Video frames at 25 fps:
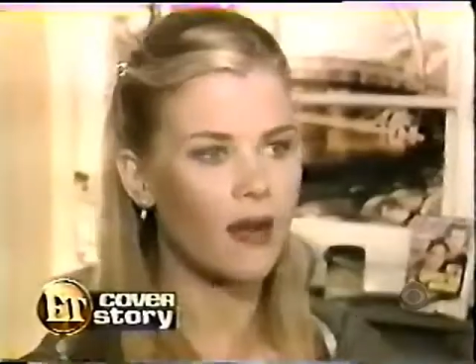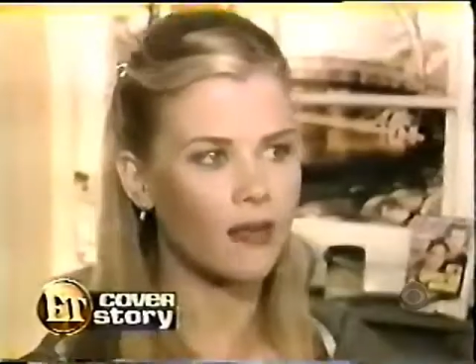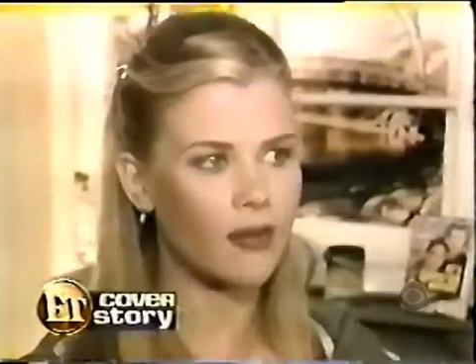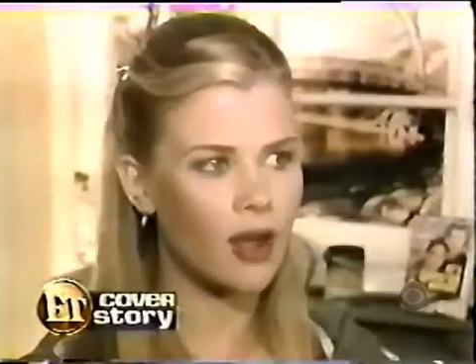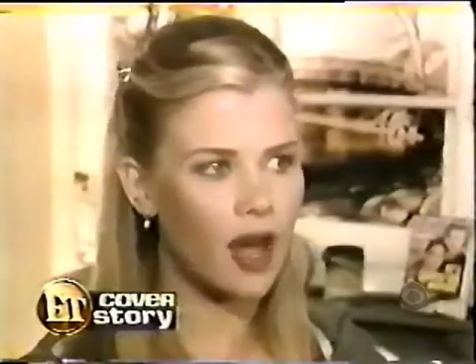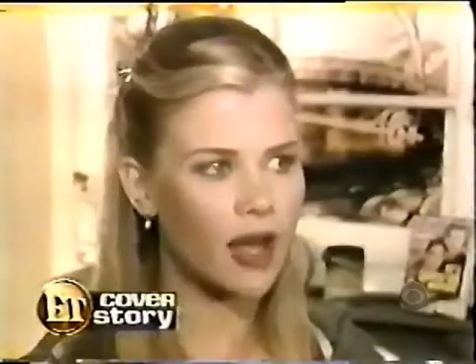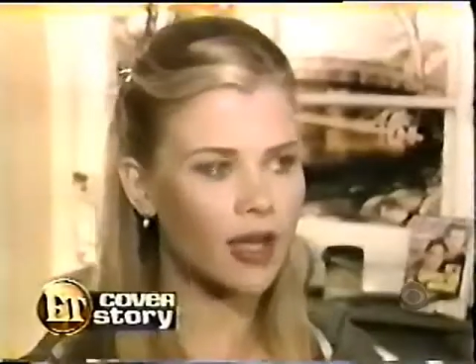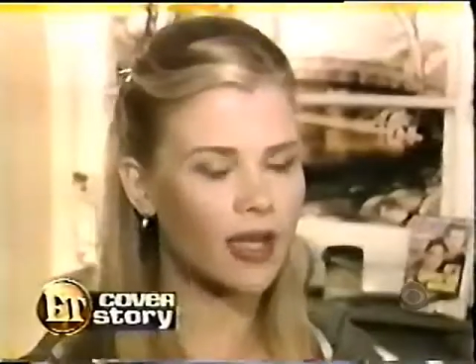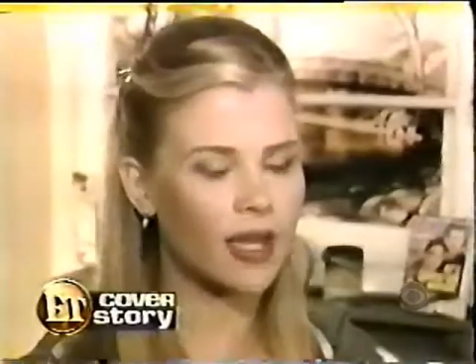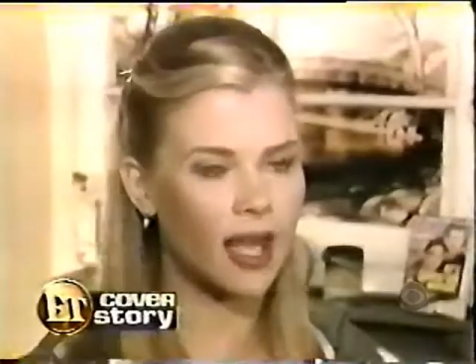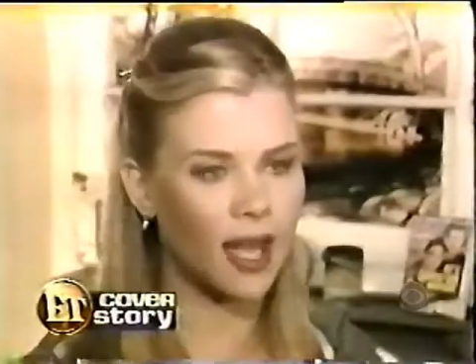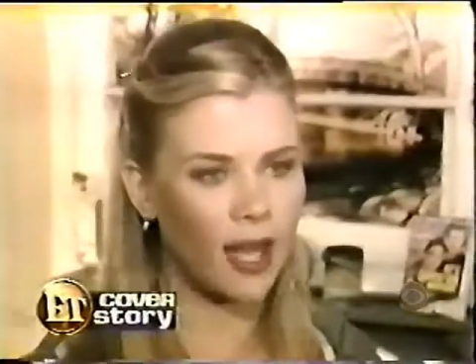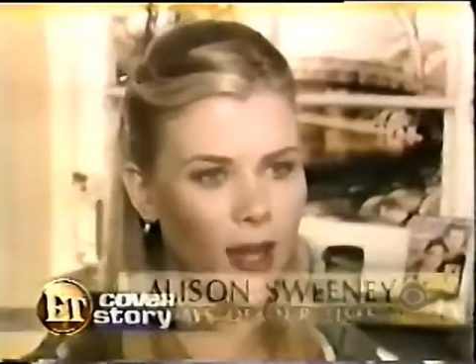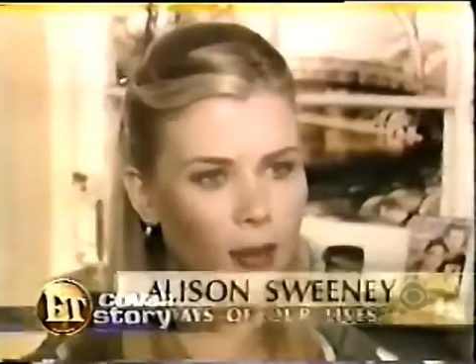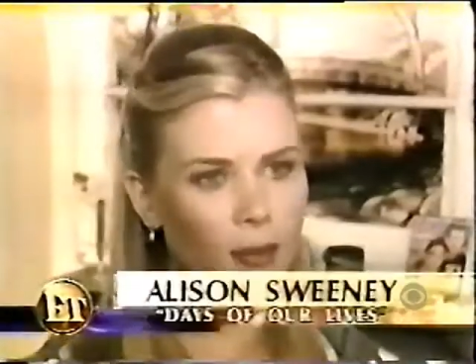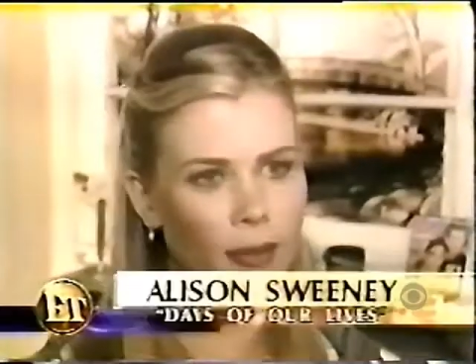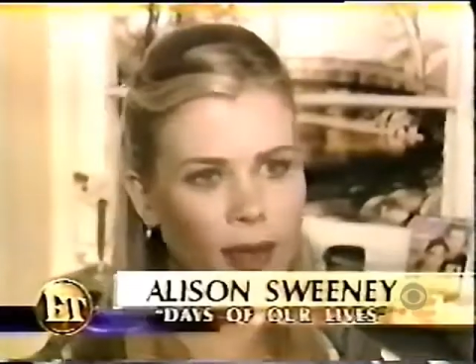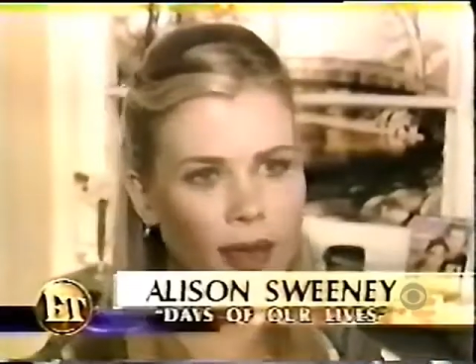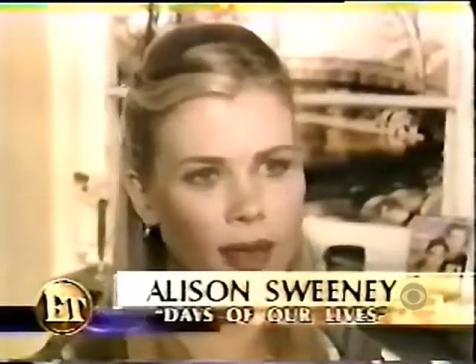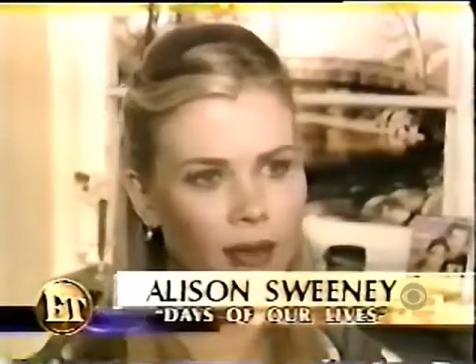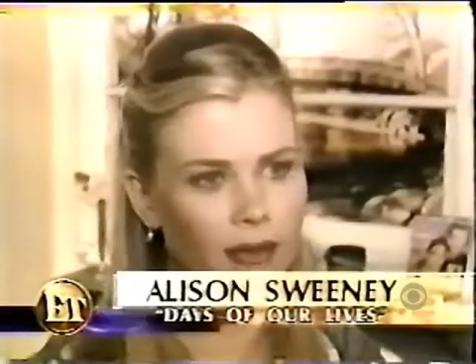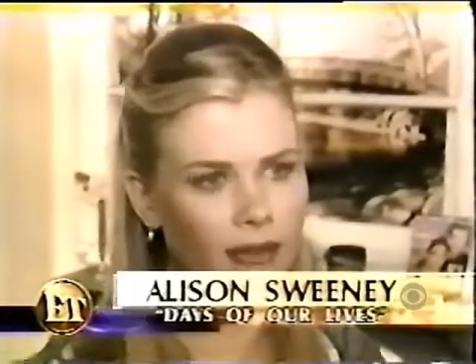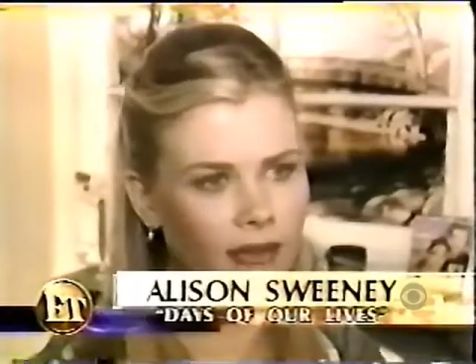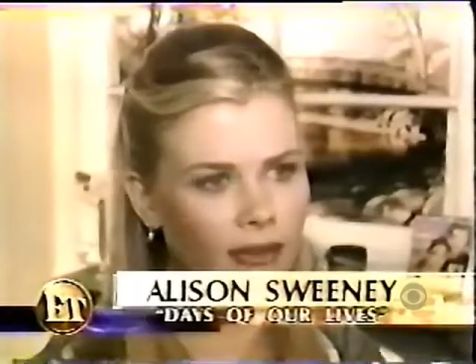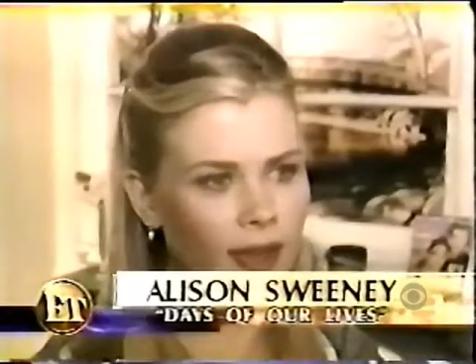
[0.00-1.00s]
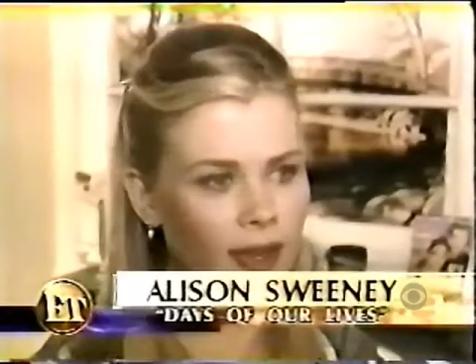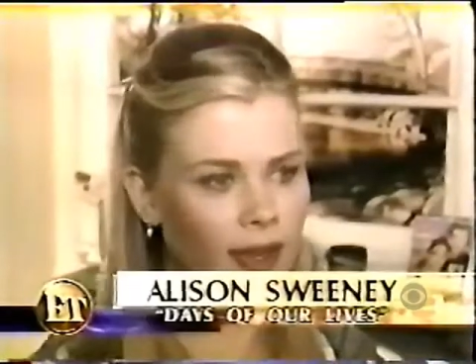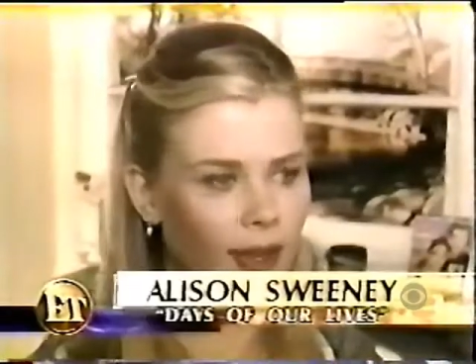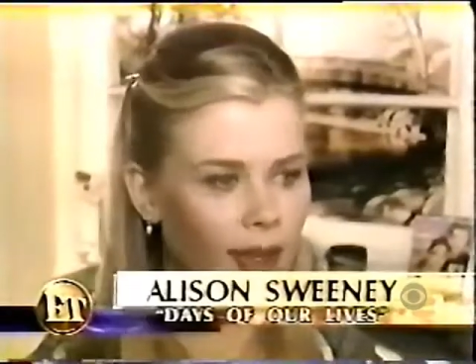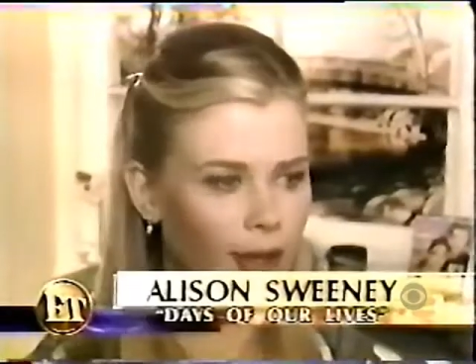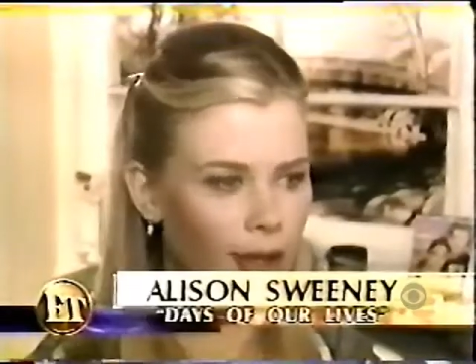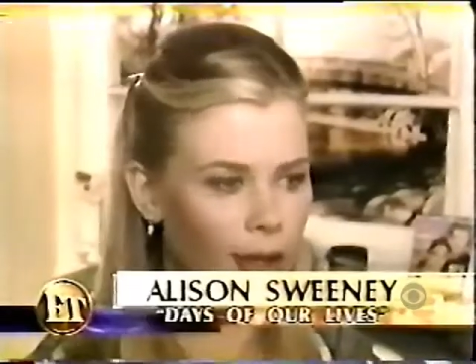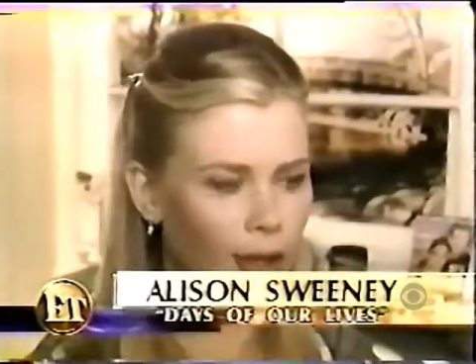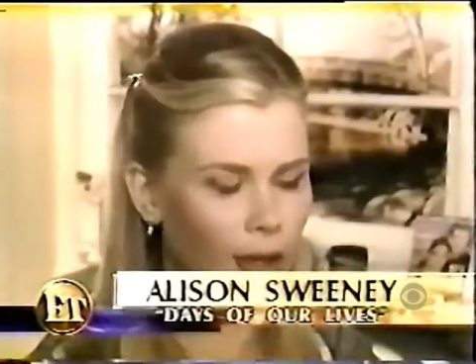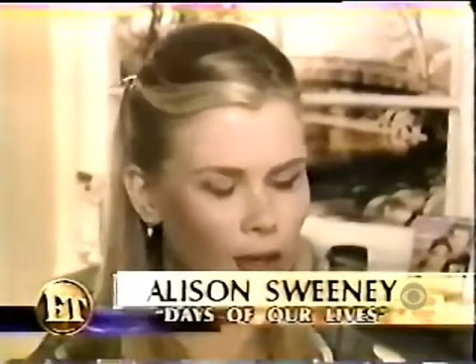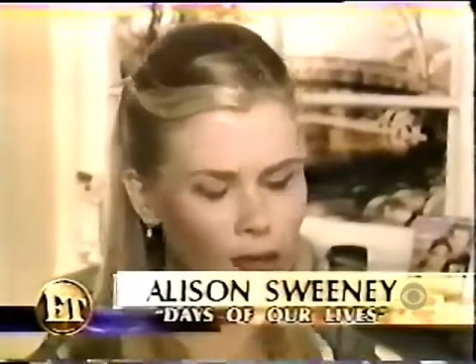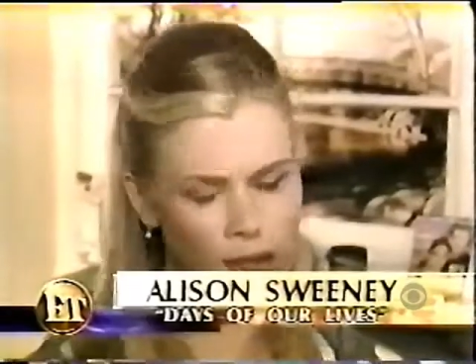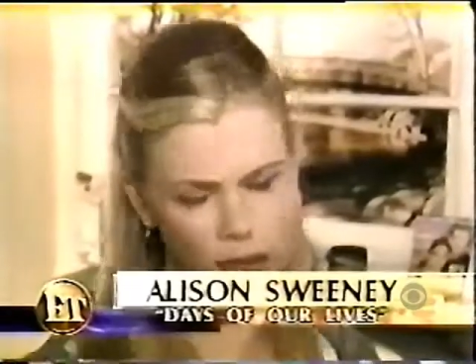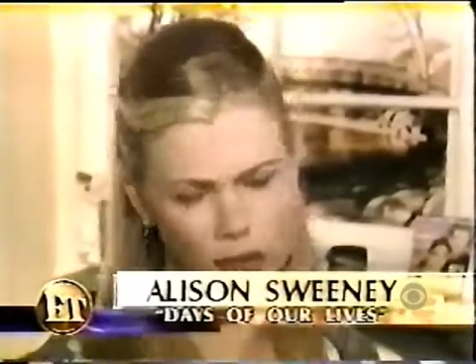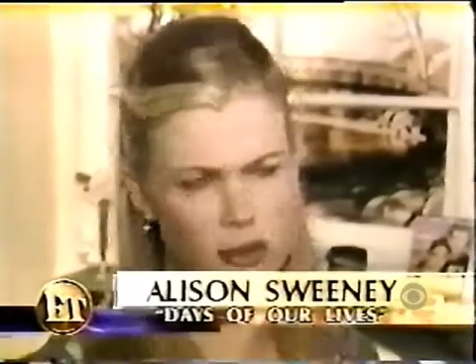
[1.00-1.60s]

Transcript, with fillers: I've gotten hate mail saying, you know,